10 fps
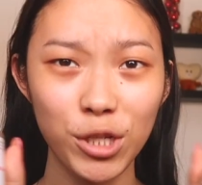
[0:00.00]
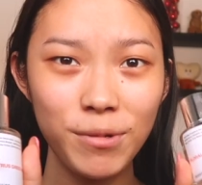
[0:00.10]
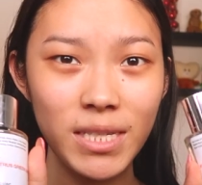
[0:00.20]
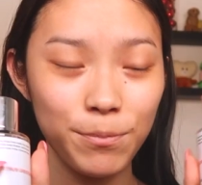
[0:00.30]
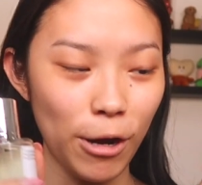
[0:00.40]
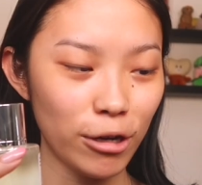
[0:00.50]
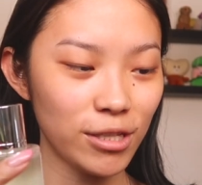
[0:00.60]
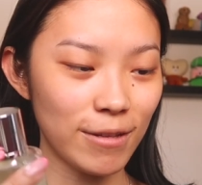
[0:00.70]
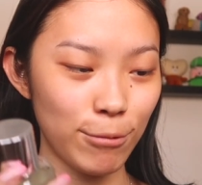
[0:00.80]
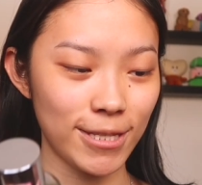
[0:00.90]
should we spray
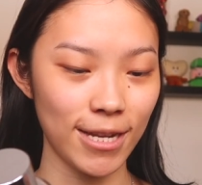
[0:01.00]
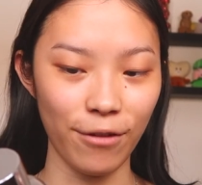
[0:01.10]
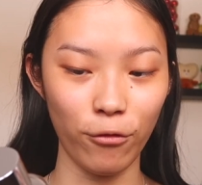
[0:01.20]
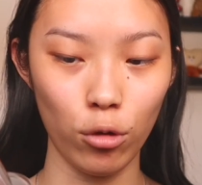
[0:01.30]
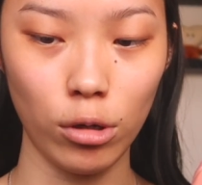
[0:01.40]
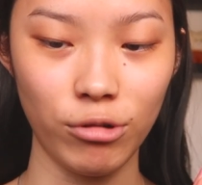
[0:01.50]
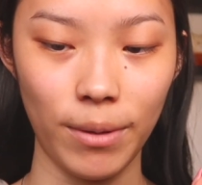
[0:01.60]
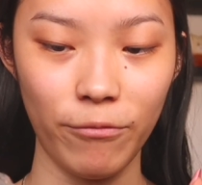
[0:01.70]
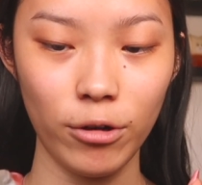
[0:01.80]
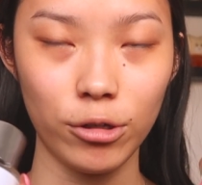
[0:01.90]
ourselves with today? Floral Grapefruit